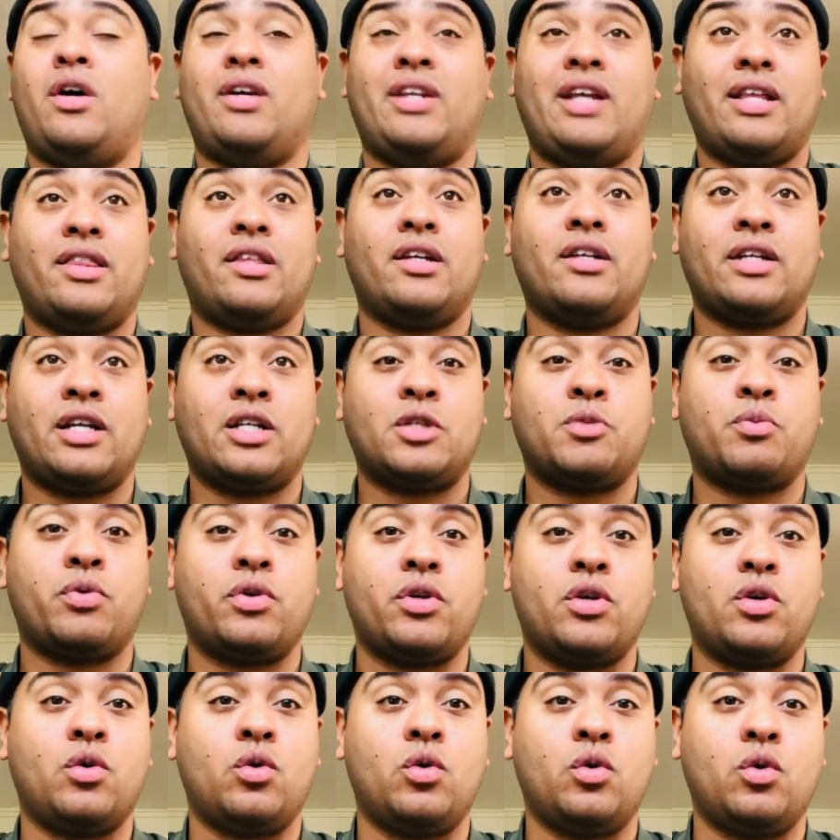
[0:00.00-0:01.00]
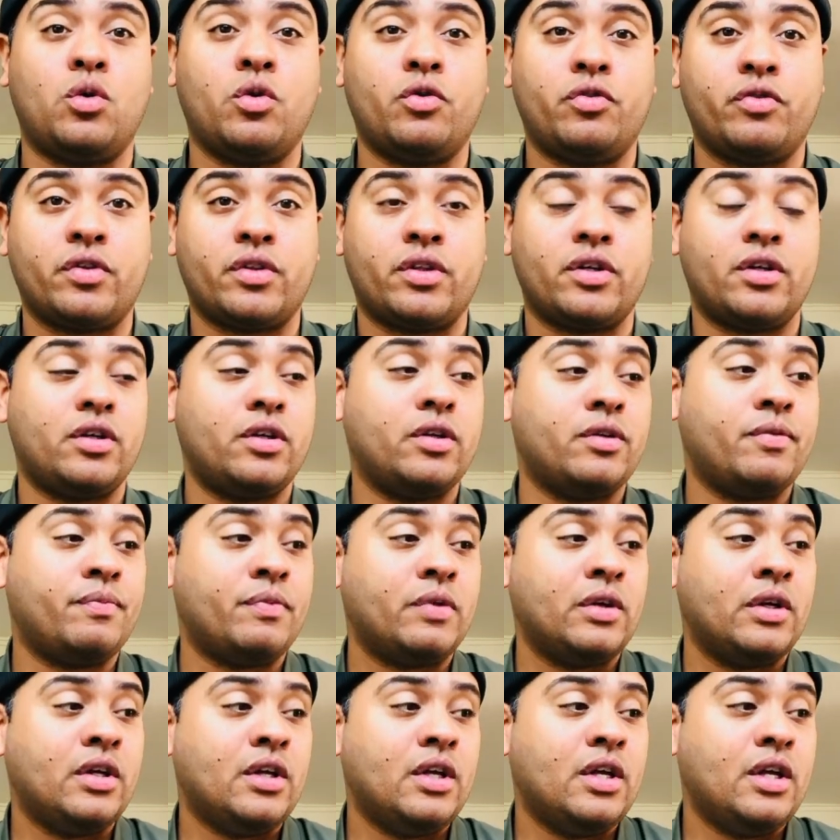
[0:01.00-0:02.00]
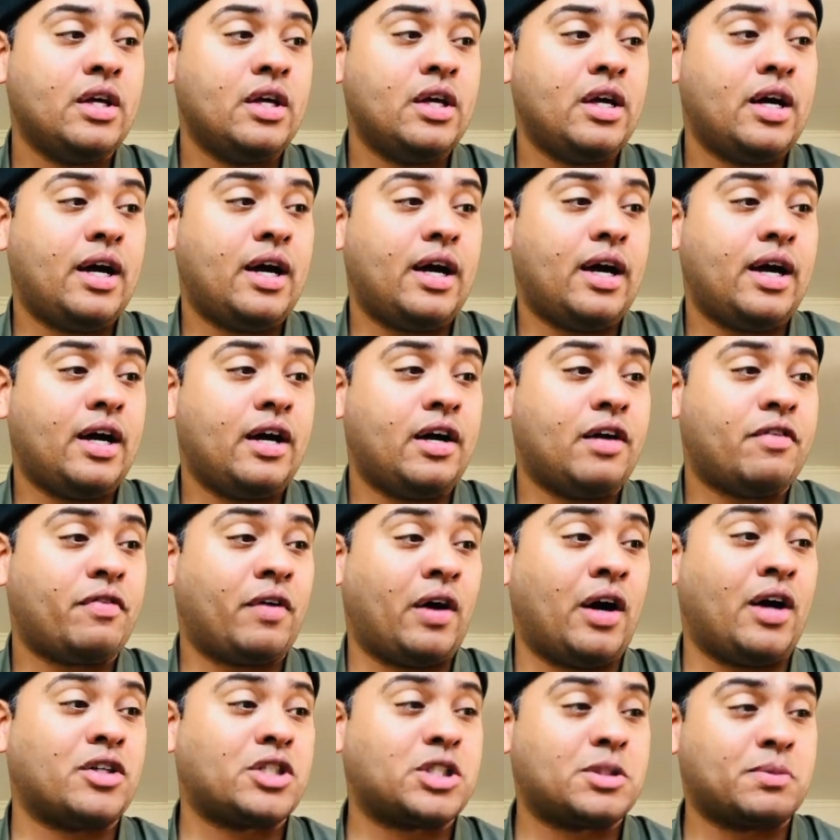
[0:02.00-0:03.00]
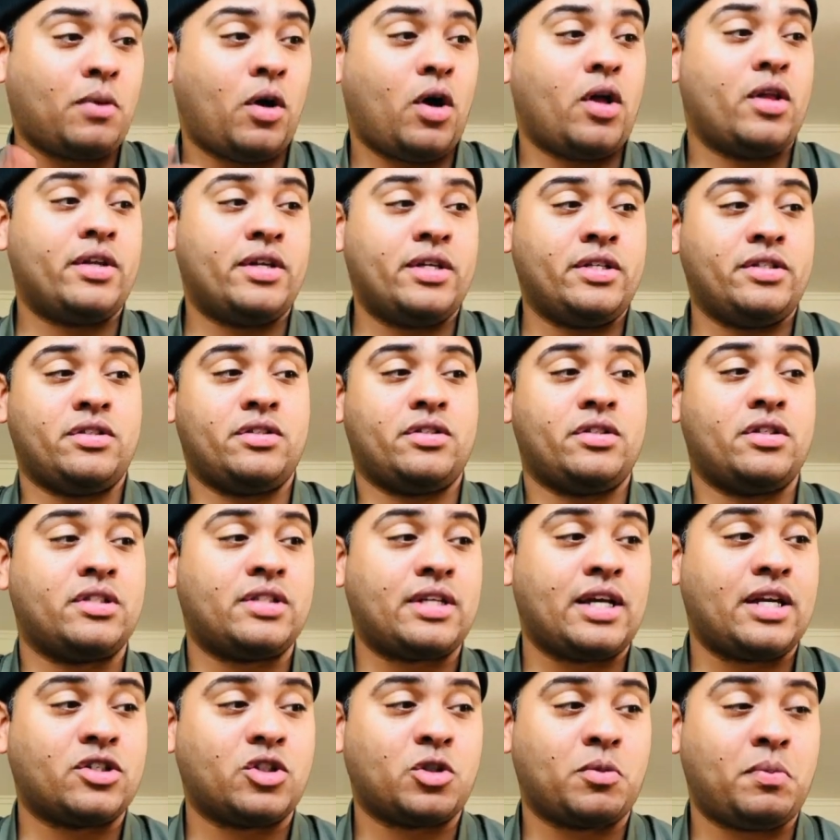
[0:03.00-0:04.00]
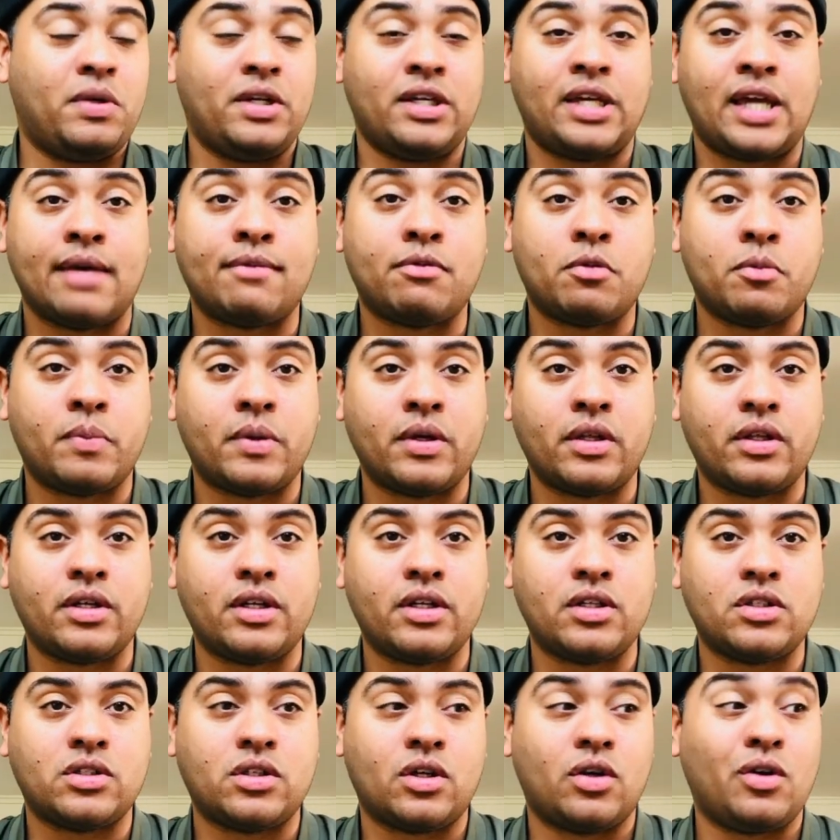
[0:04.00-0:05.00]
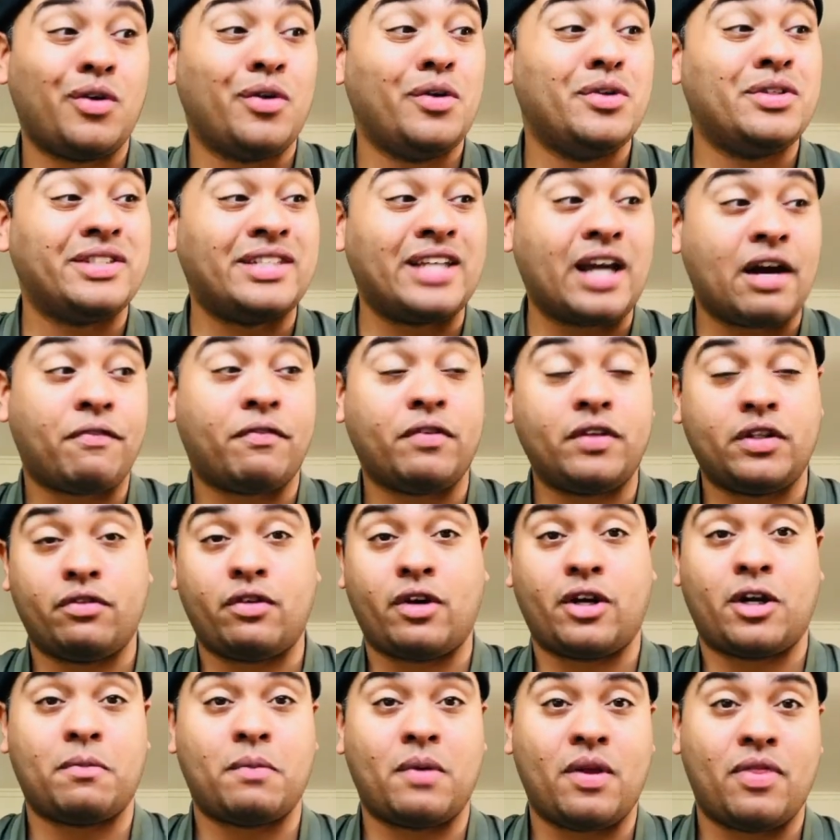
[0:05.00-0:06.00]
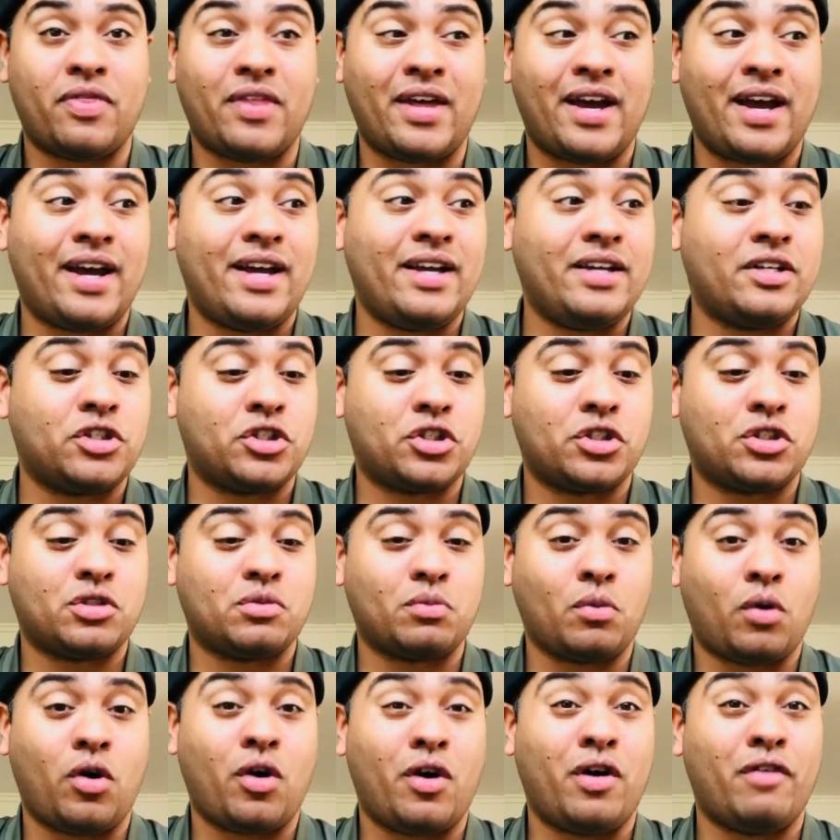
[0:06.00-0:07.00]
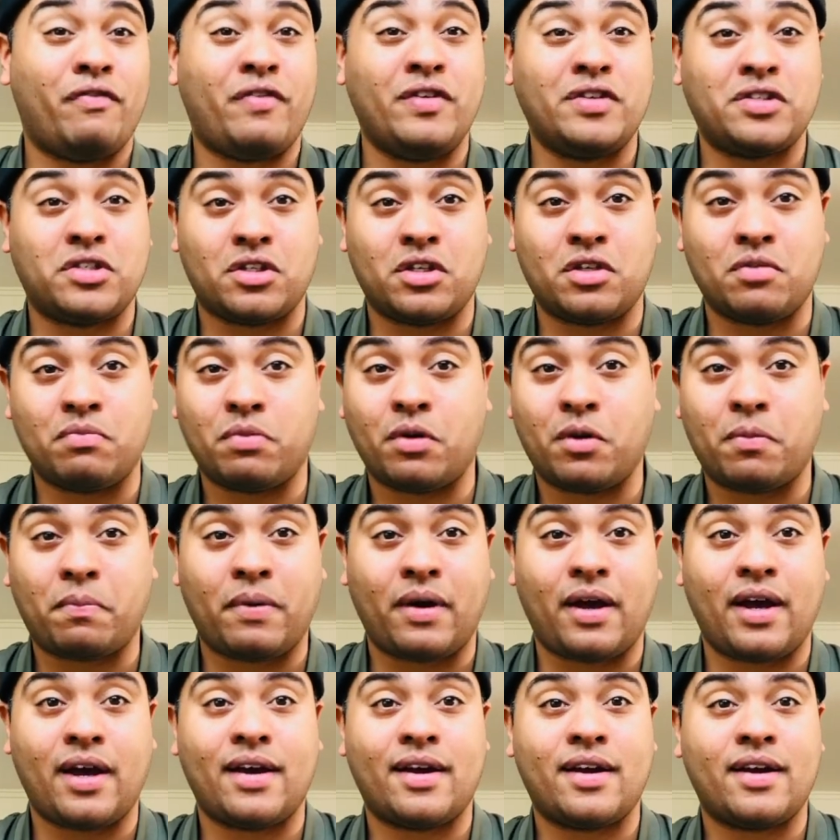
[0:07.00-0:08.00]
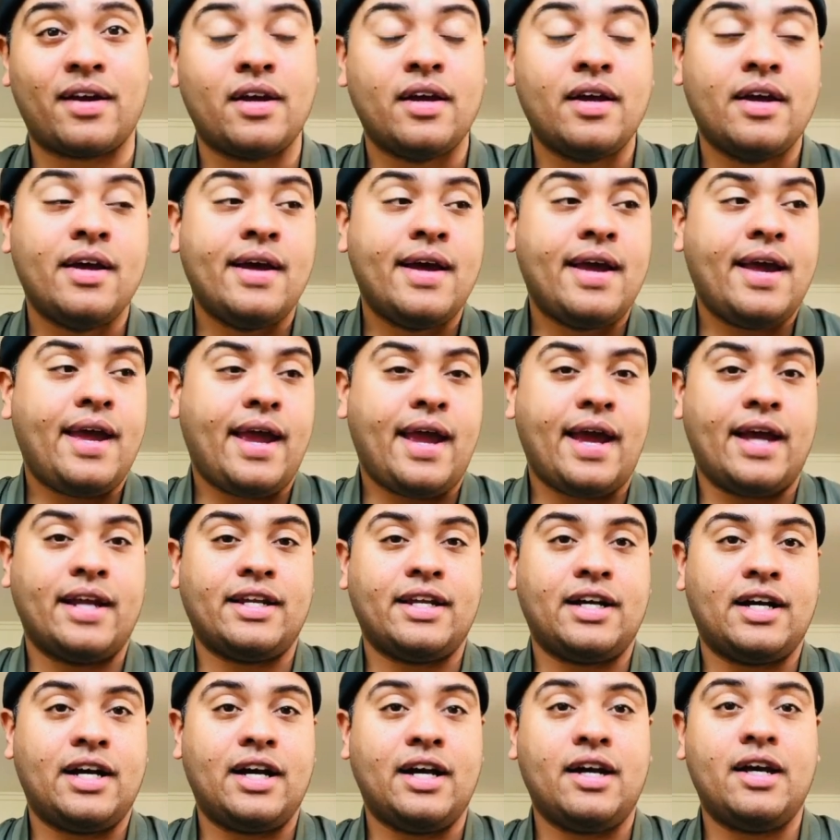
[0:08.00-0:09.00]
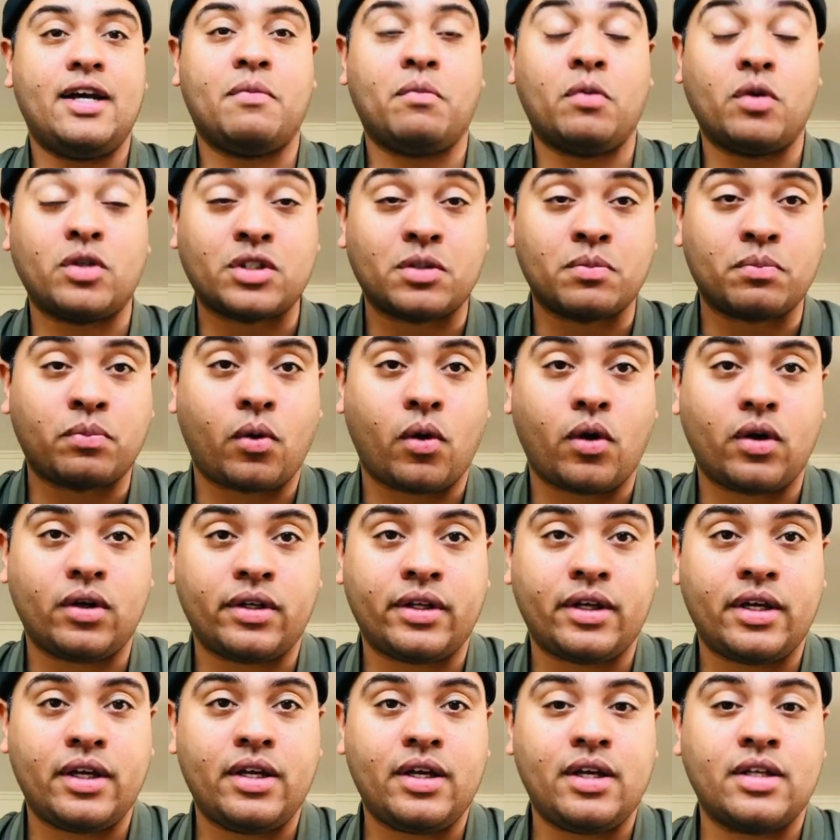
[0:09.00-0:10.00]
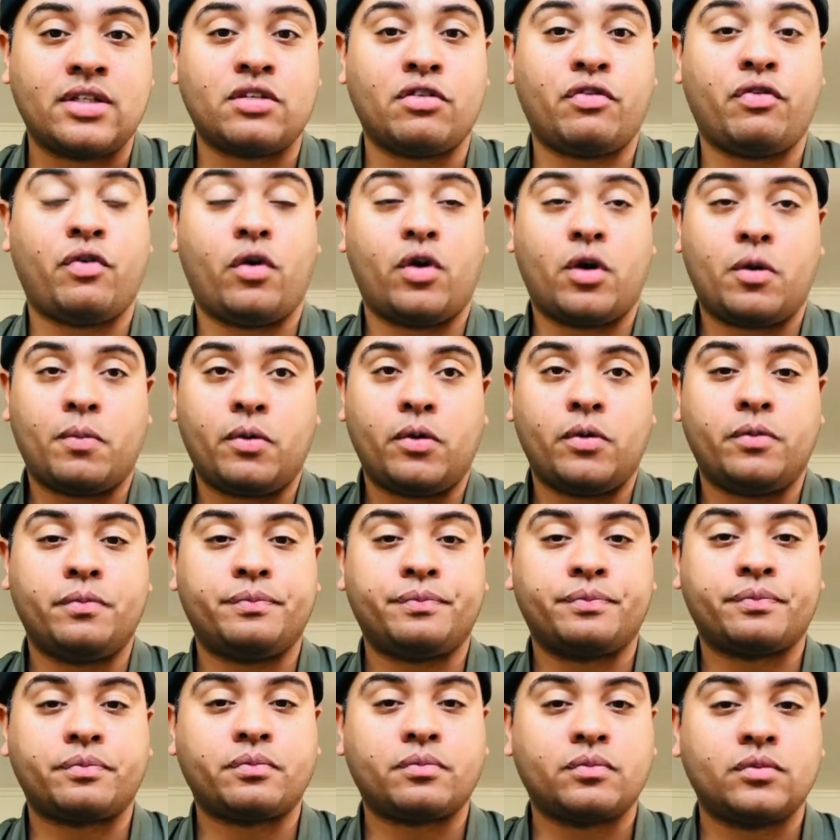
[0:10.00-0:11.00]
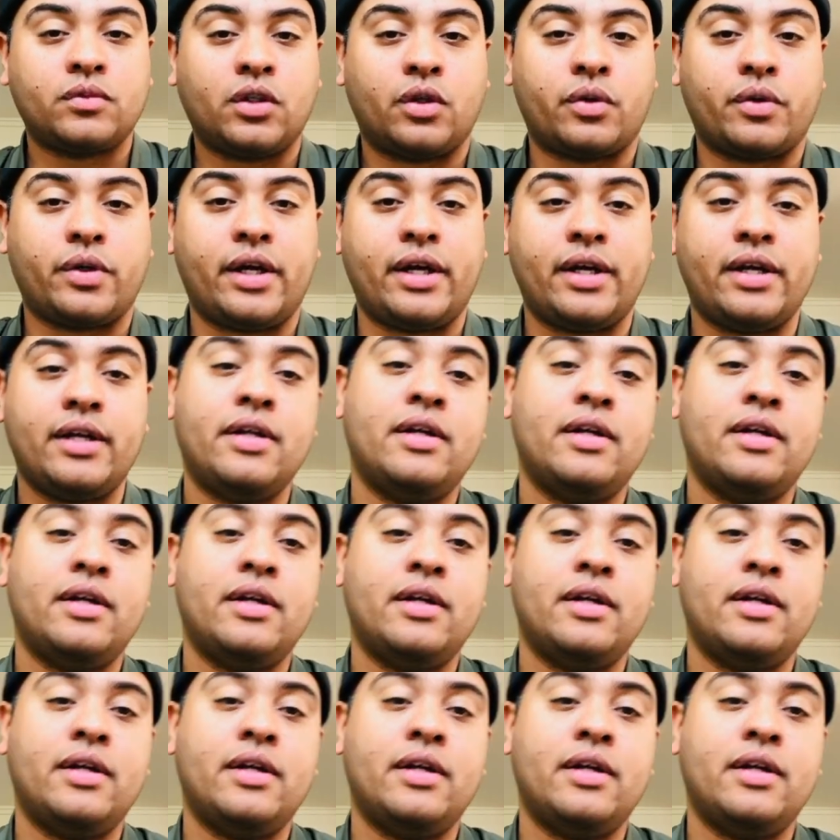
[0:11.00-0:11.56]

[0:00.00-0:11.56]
And I think that's pretty cool for how small it is. It just has so many capabilities. So definitely recommend that. It's small, it fits in your book bag, and most importantly, it's affordable. Okay.